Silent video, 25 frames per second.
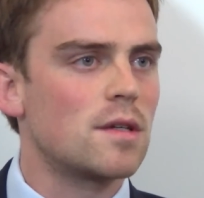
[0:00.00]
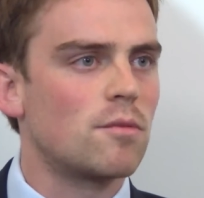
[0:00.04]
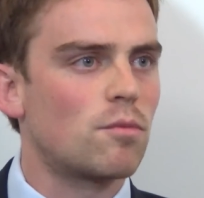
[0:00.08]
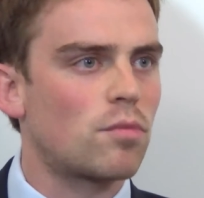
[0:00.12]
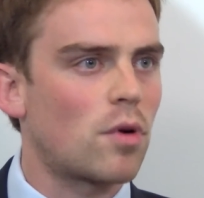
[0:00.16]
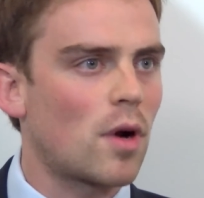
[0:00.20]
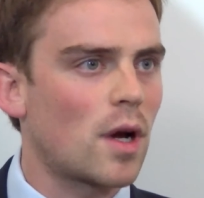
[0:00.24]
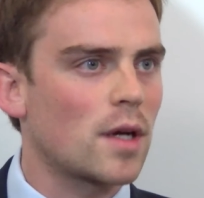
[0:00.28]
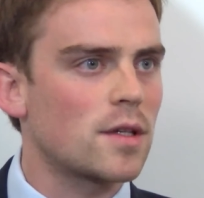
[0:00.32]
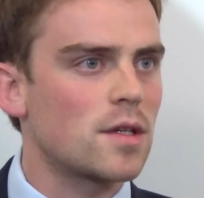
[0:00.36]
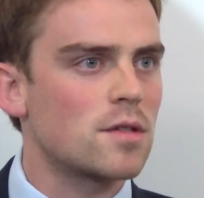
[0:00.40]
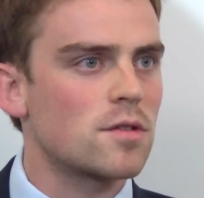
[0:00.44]
in
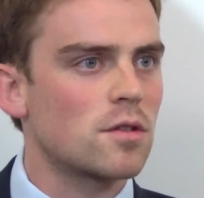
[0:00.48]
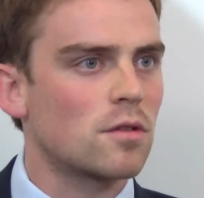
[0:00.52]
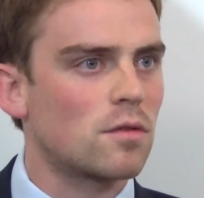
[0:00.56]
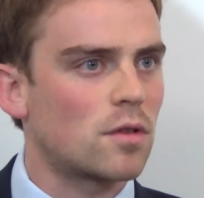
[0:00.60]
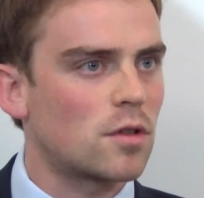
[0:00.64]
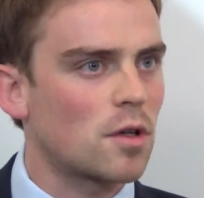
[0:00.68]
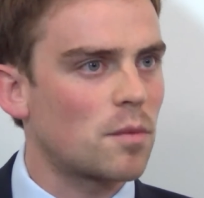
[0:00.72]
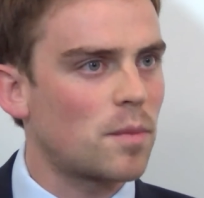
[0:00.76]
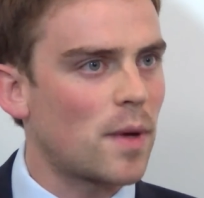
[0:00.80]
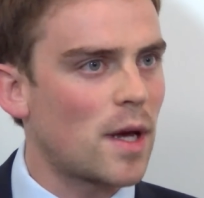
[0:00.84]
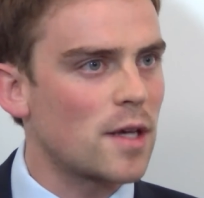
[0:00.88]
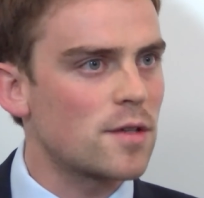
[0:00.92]
prices
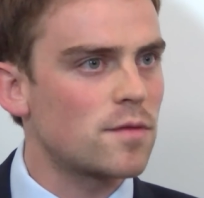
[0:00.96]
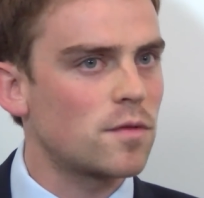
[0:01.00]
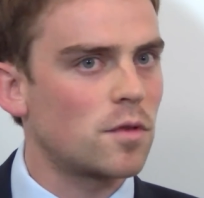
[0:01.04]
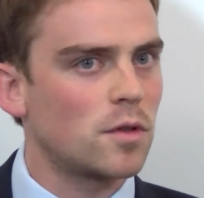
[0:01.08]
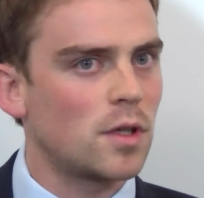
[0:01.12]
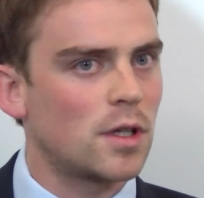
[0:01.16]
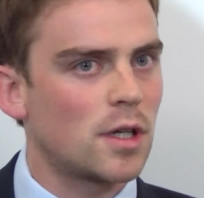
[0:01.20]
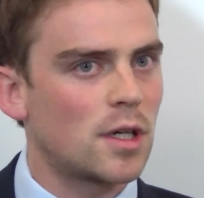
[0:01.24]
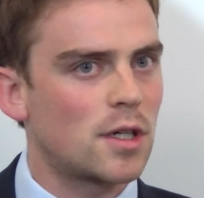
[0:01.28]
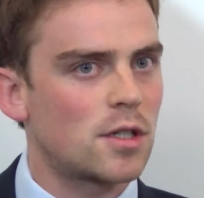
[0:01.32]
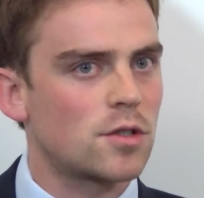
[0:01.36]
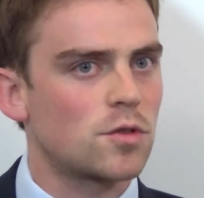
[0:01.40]
over the past
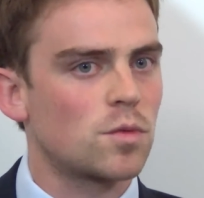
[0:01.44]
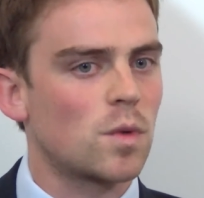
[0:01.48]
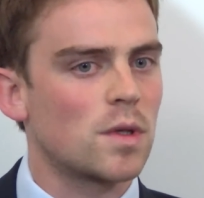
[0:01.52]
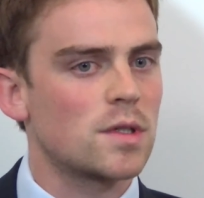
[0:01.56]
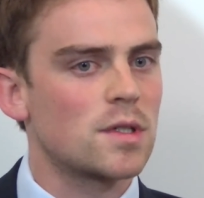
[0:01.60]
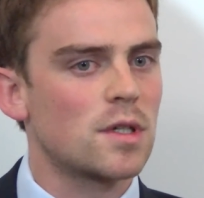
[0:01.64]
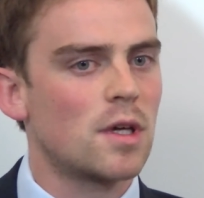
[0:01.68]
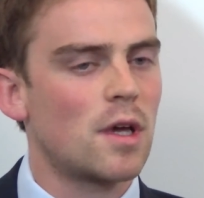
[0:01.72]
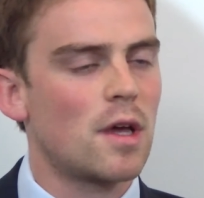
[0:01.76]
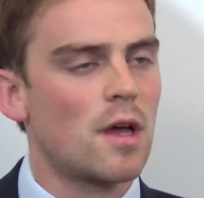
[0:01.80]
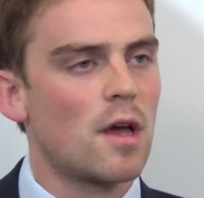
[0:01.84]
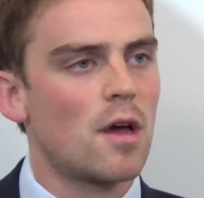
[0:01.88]
few years
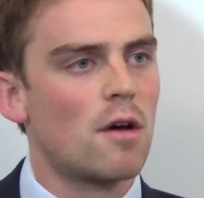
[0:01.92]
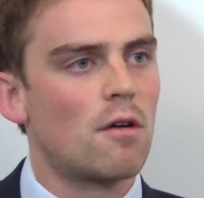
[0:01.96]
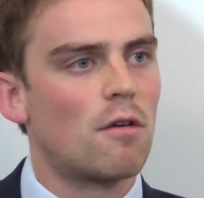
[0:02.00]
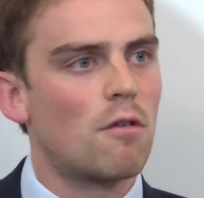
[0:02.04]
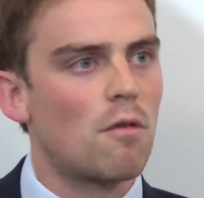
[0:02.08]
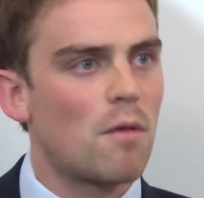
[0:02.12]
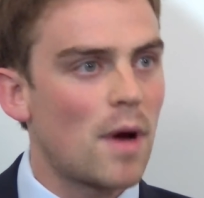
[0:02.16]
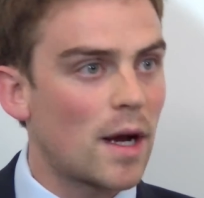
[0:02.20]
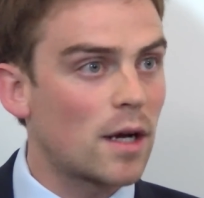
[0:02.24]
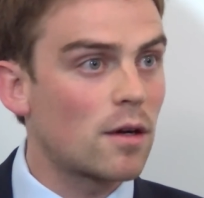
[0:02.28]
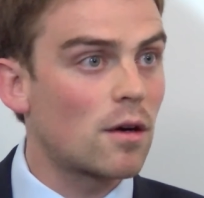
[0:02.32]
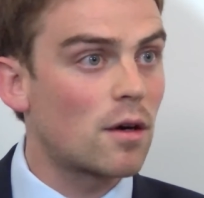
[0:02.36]
was
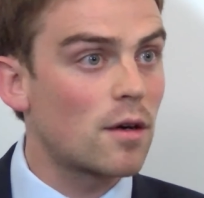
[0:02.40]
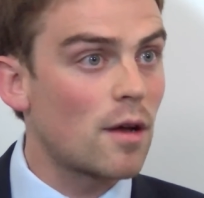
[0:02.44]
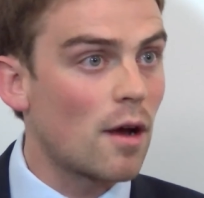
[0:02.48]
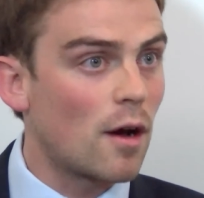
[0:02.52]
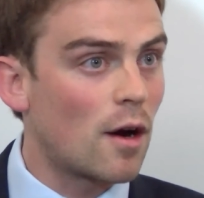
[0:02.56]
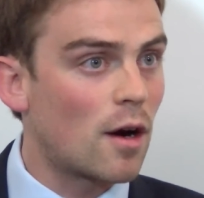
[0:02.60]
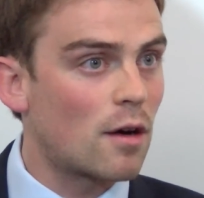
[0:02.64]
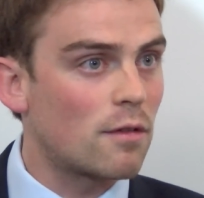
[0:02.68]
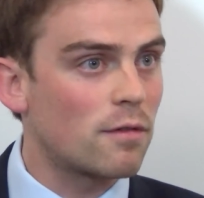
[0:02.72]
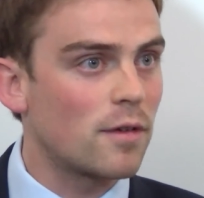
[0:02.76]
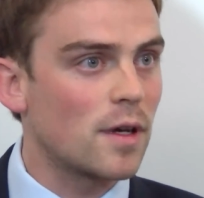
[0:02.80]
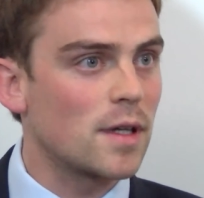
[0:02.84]
record
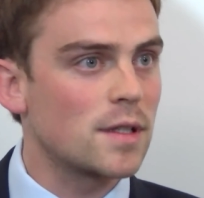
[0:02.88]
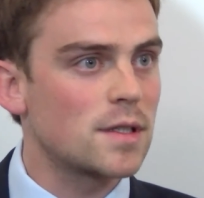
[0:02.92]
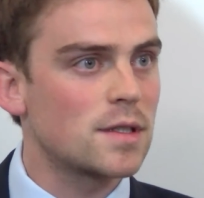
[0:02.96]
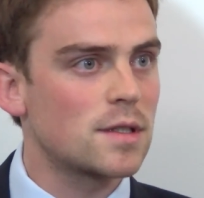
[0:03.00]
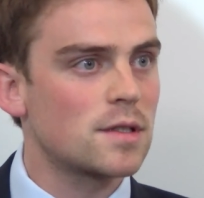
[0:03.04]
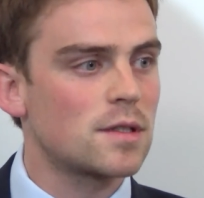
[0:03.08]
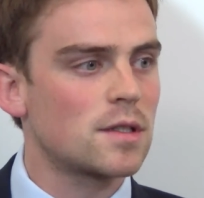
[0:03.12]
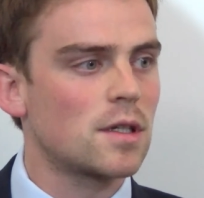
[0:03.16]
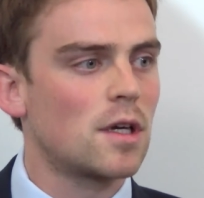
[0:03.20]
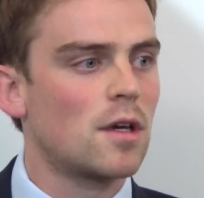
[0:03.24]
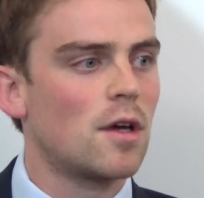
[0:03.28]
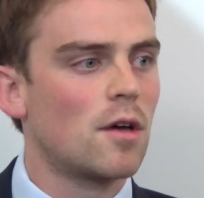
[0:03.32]

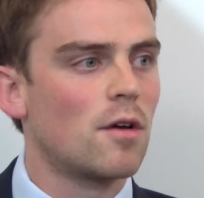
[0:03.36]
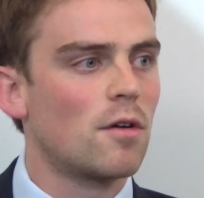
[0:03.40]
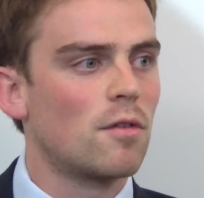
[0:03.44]
harvests